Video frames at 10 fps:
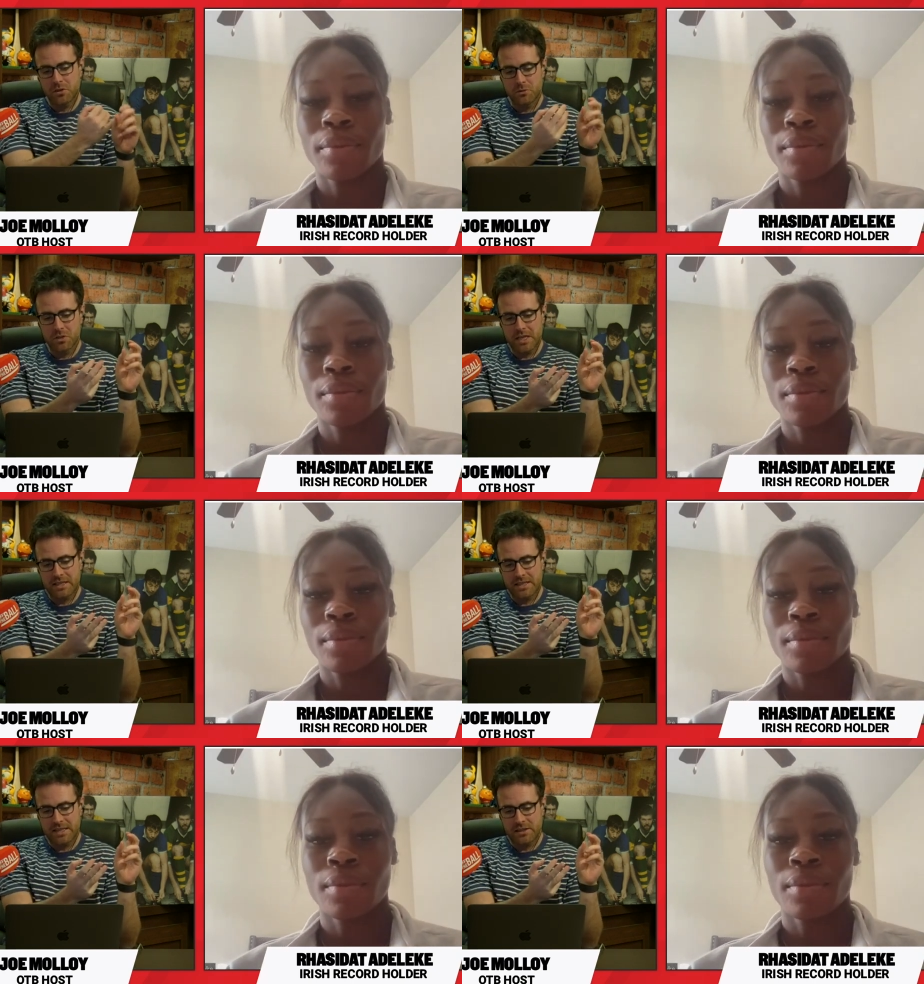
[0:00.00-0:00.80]
Speaker 1: You
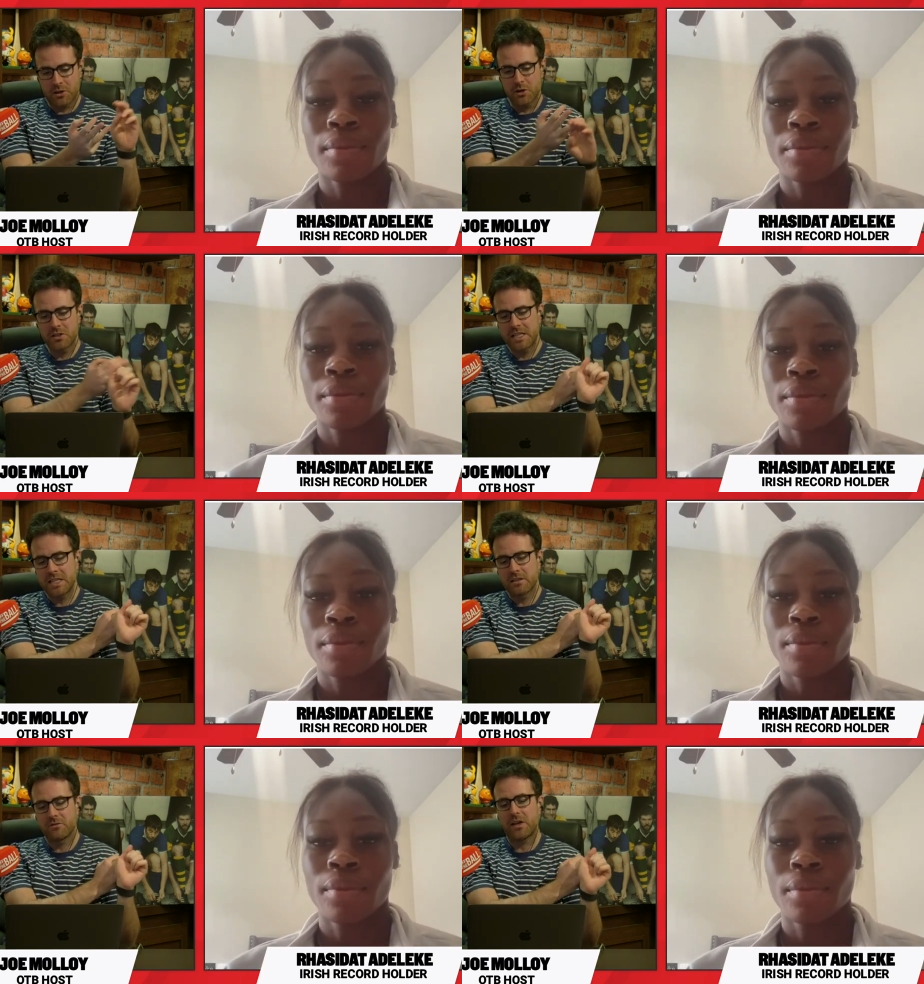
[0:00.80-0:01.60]
set the
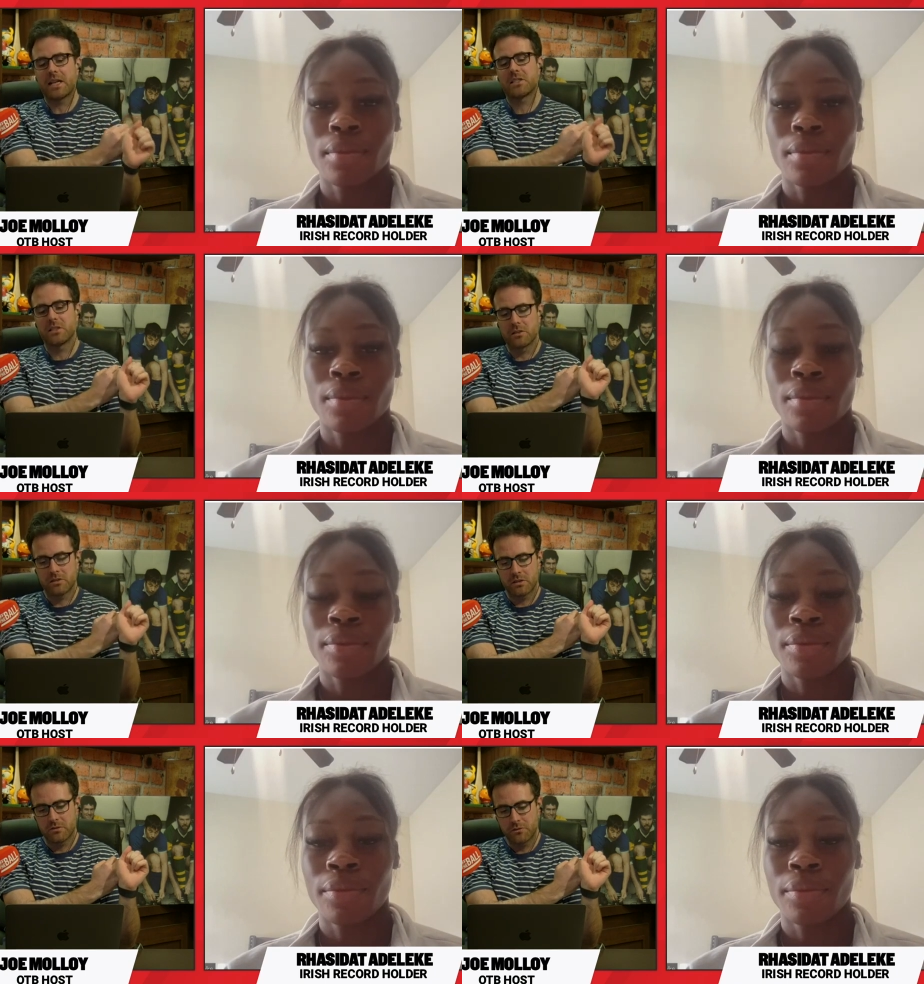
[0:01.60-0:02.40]
13th
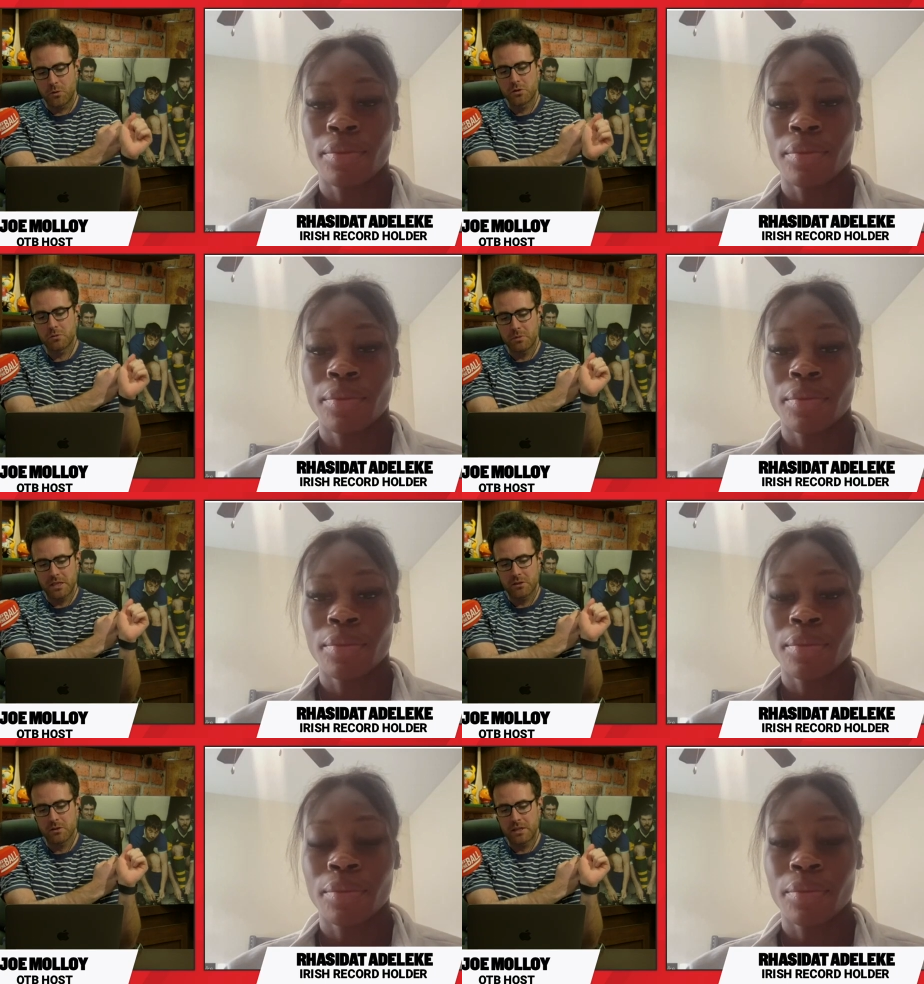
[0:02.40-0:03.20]
fastest 400
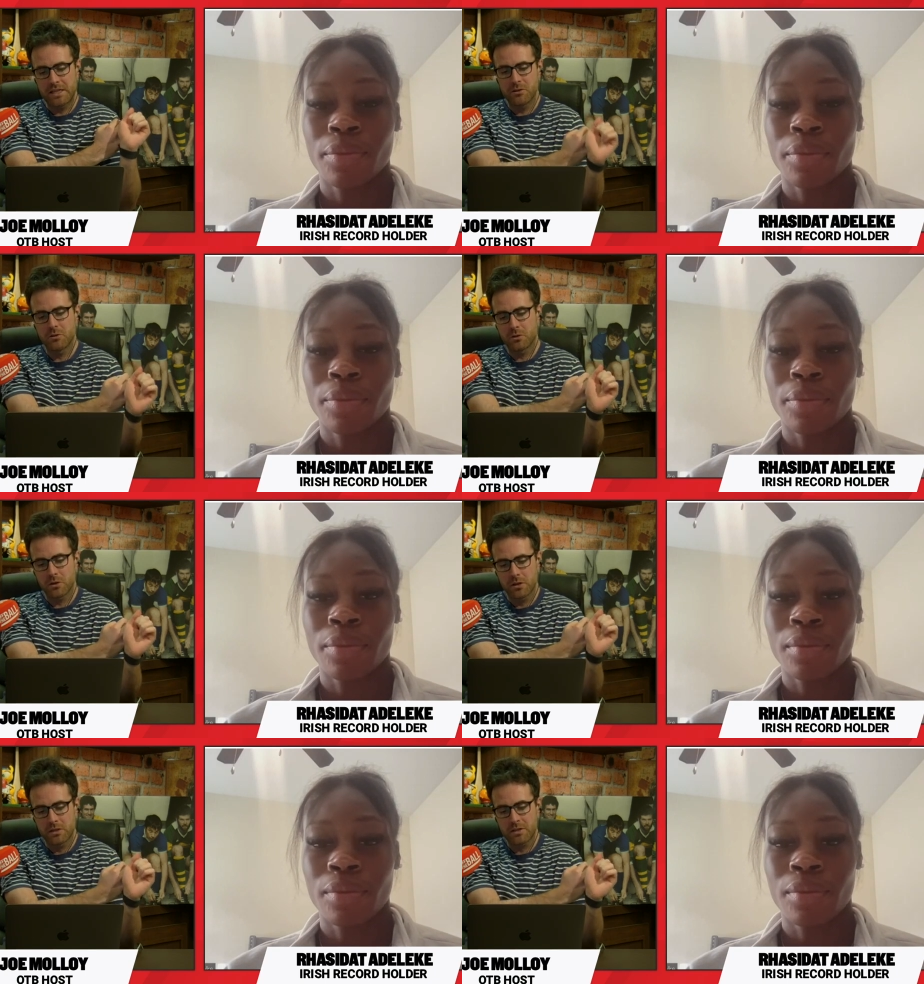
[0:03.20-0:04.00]
metre
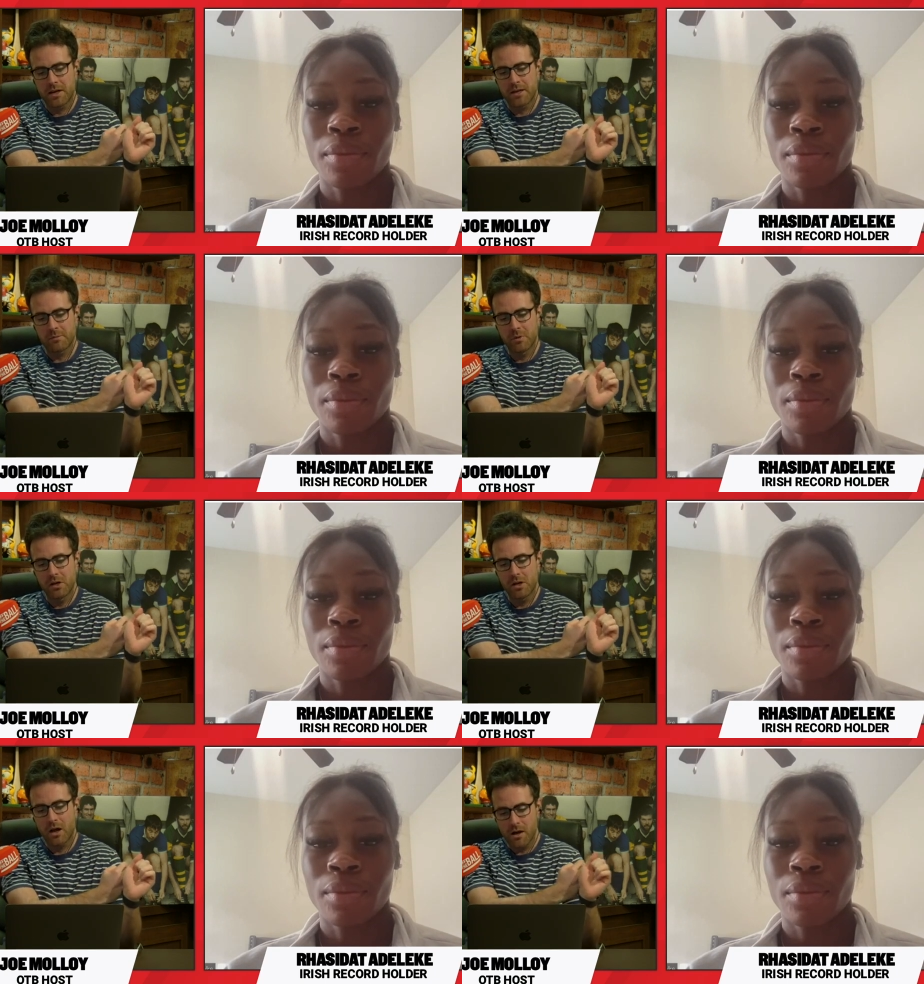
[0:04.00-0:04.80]
indoor time
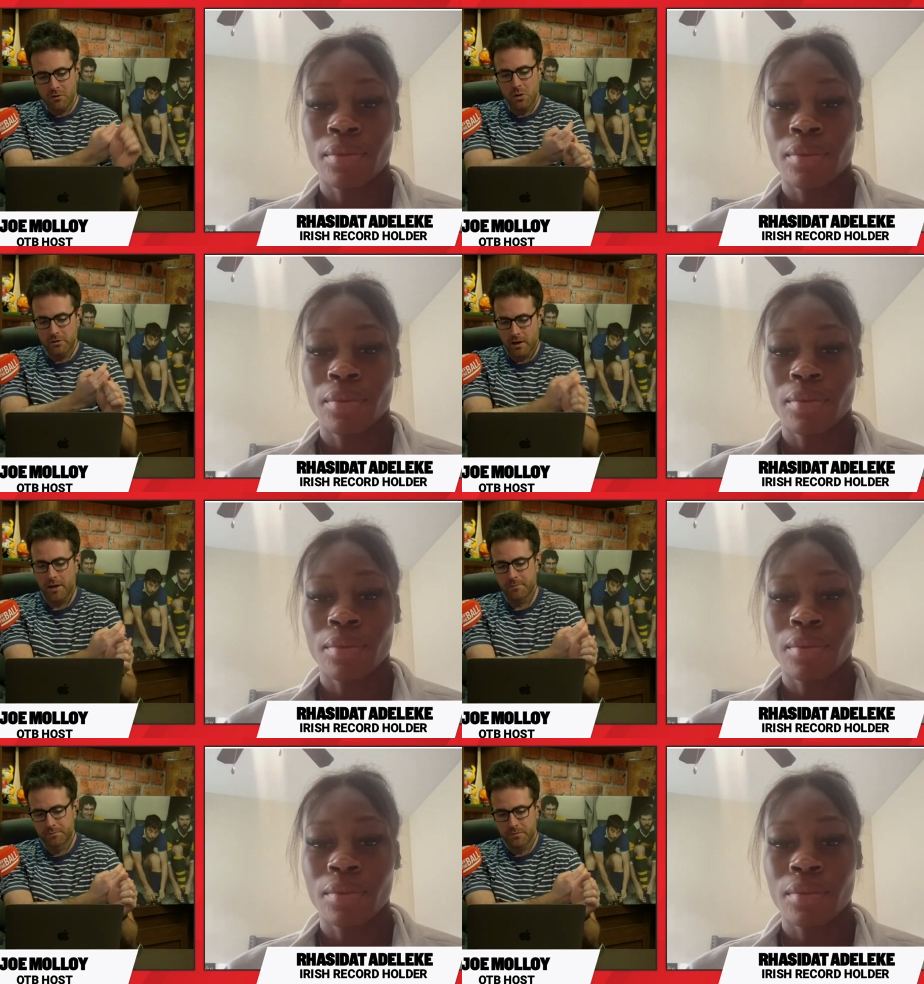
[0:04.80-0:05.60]
of all
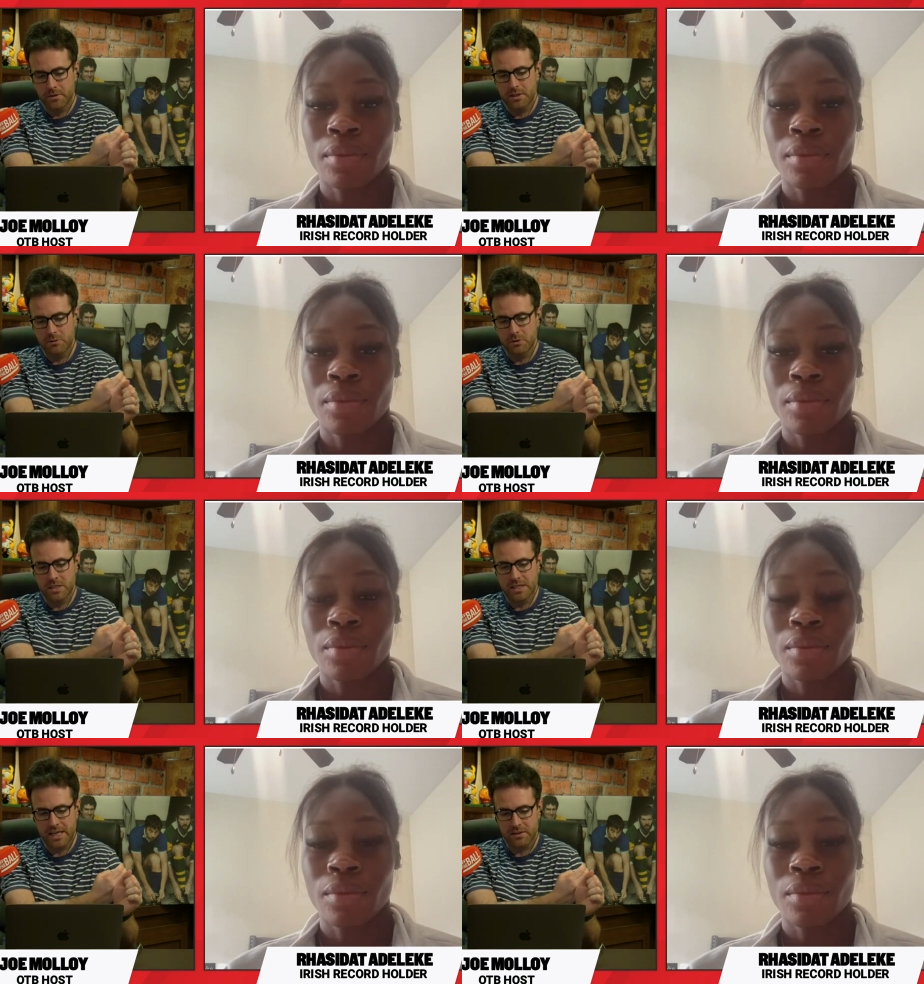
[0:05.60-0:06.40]
time. This was
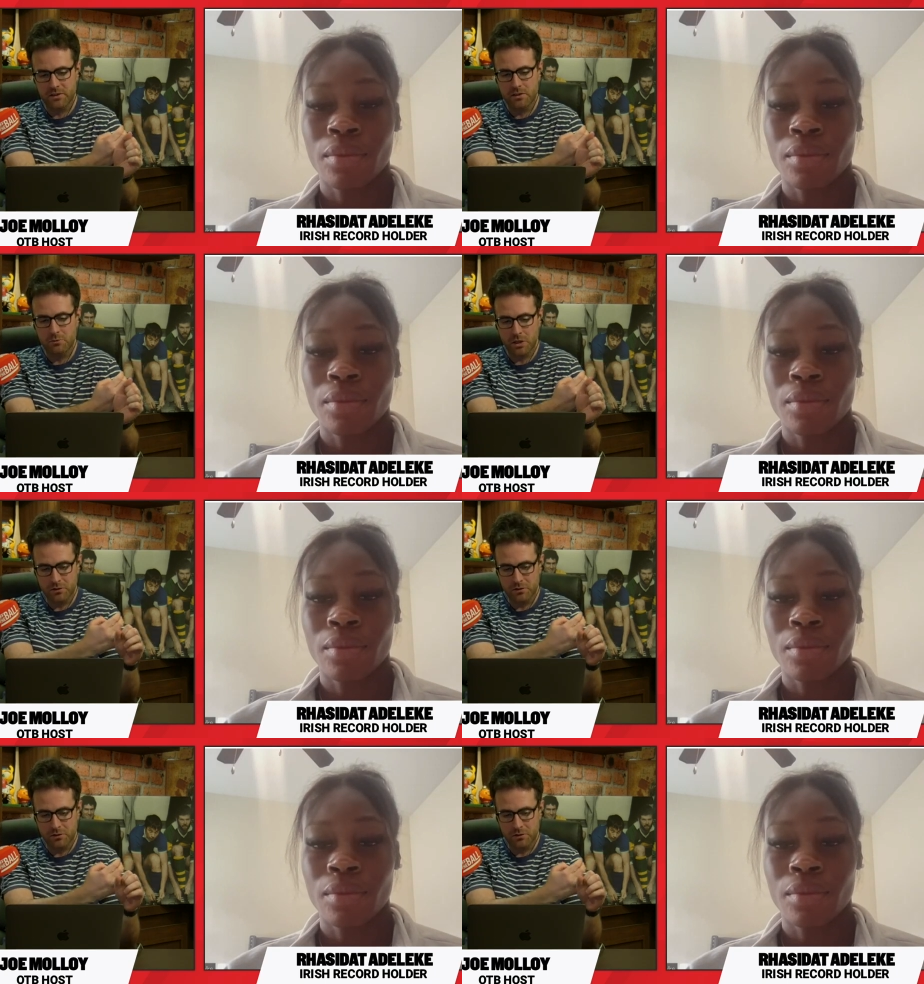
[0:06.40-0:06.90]
in Texas, running